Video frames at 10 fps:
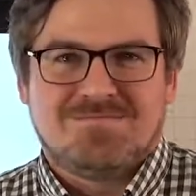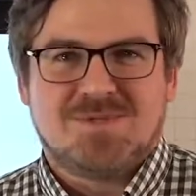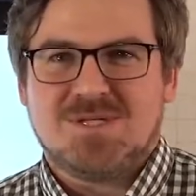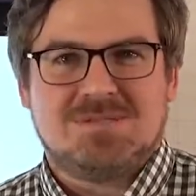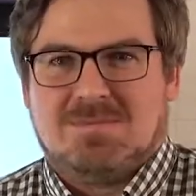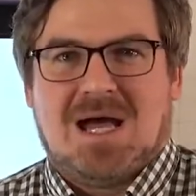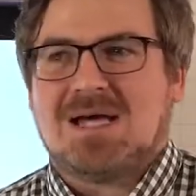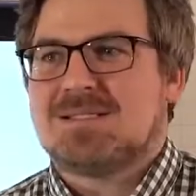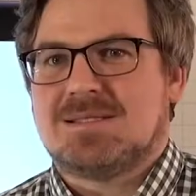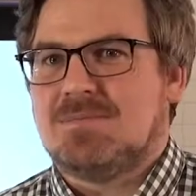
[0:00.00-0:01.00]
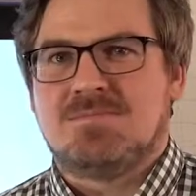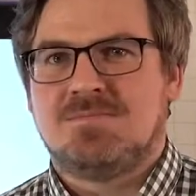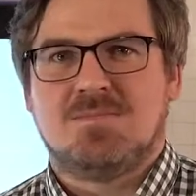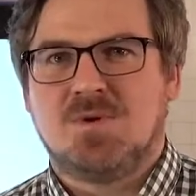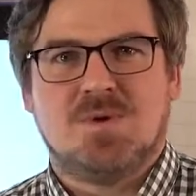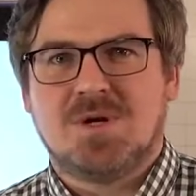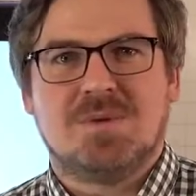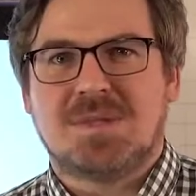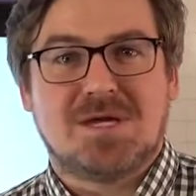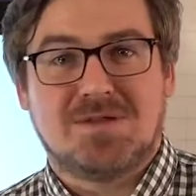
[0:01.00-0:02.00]
just ask them, well, what
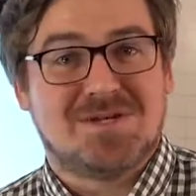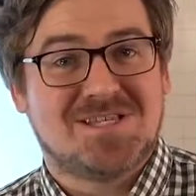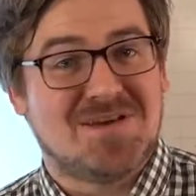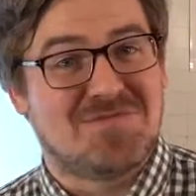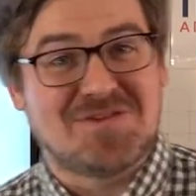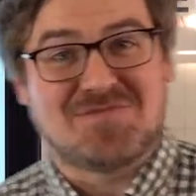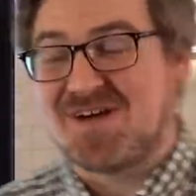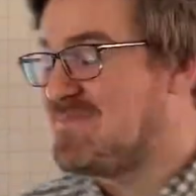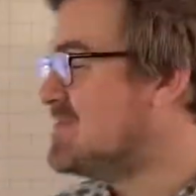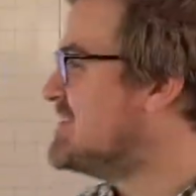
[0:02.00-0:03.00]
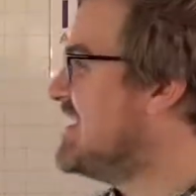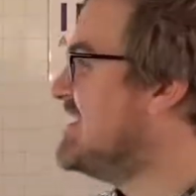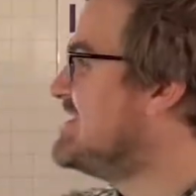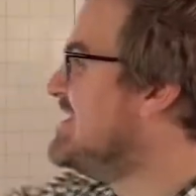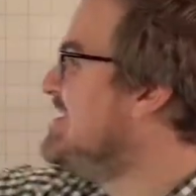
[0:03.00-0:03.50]
about the other 75%?